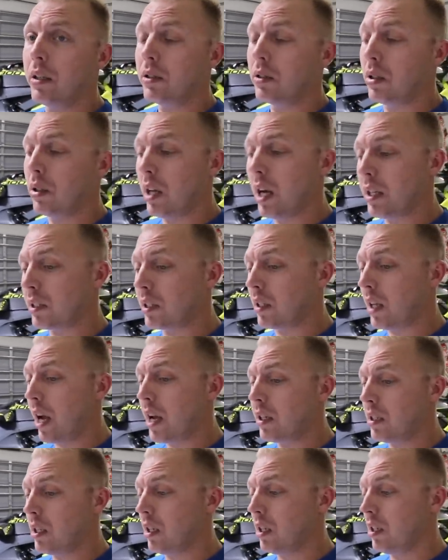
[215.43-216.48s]

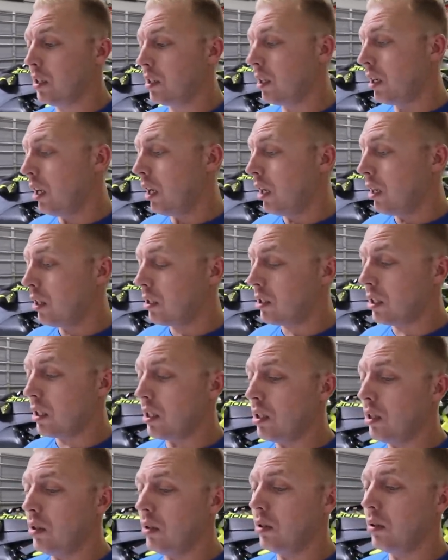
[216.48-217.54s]
2019 Sea
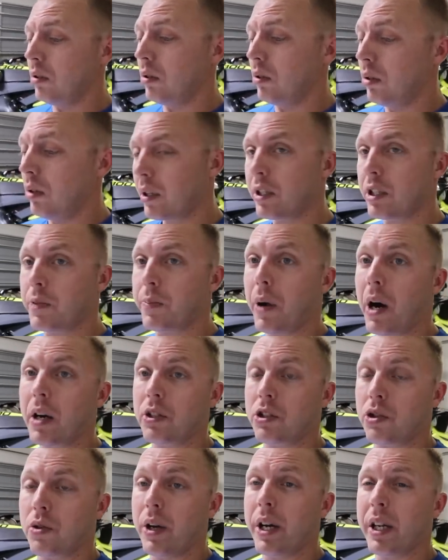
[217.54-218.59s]
Doo
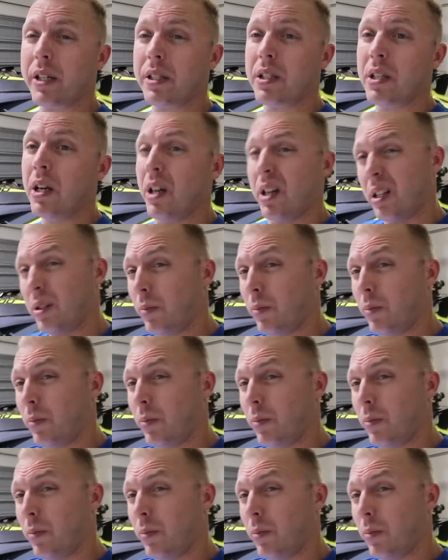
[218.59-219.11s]
Spark Tricks,